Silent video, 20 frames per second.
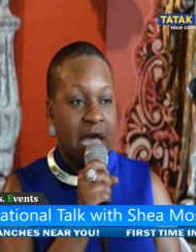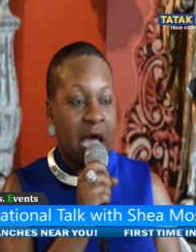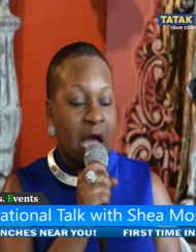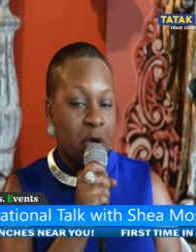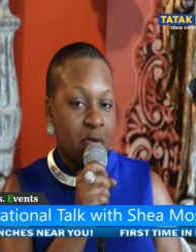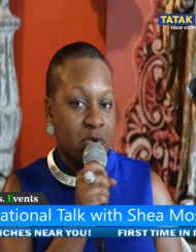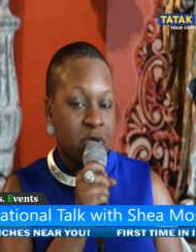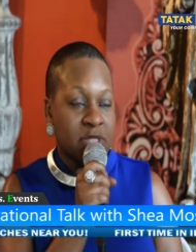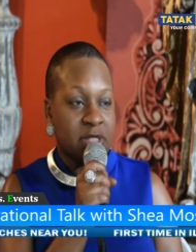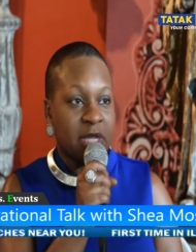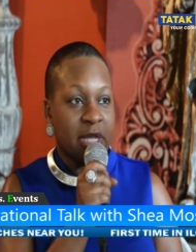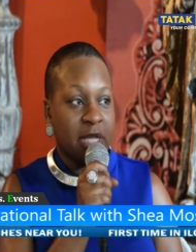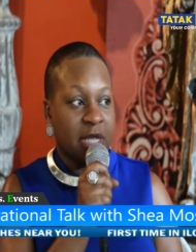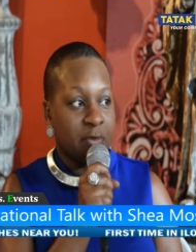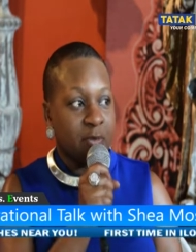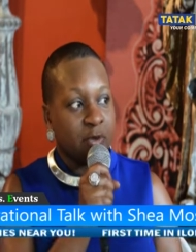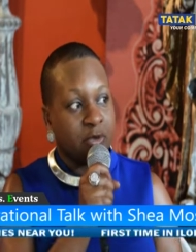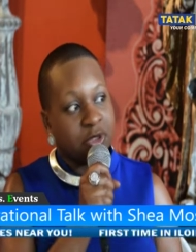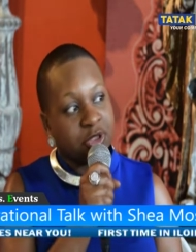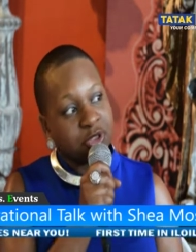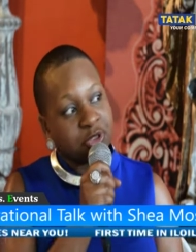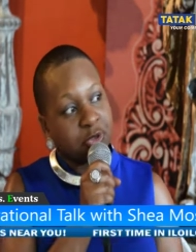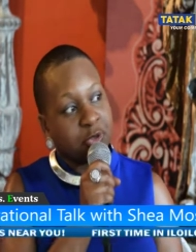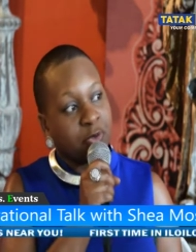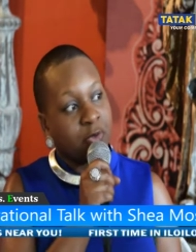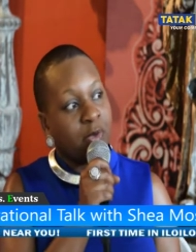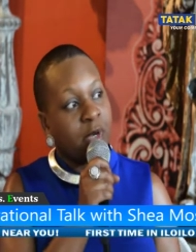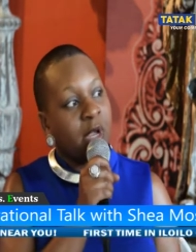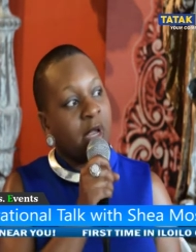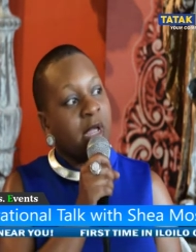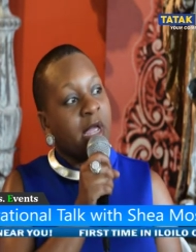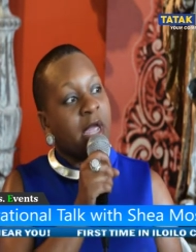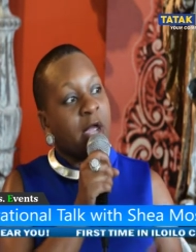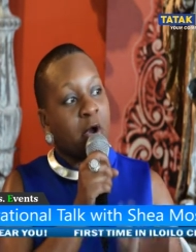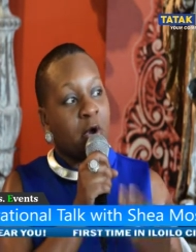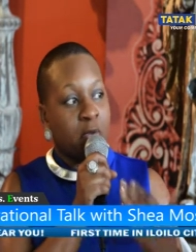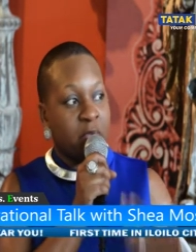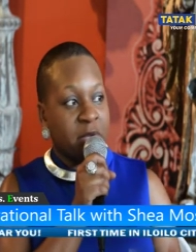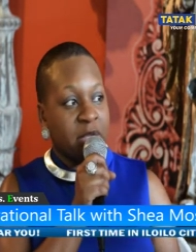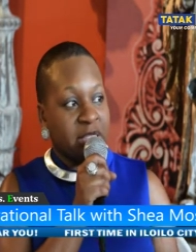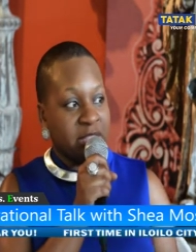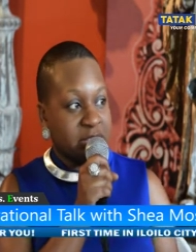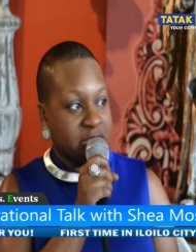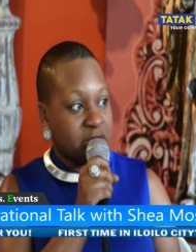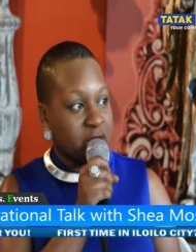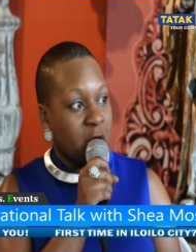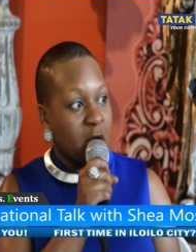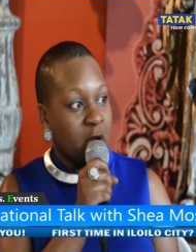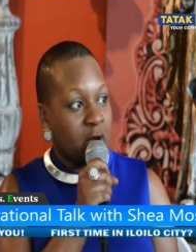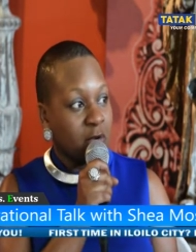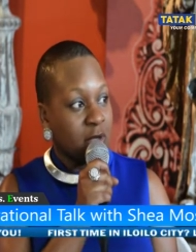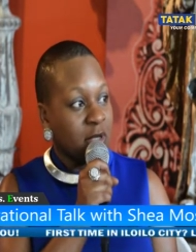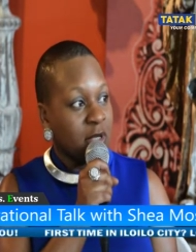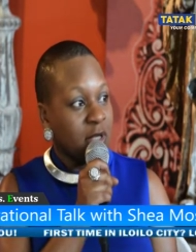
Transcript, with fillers: I was able to help exalt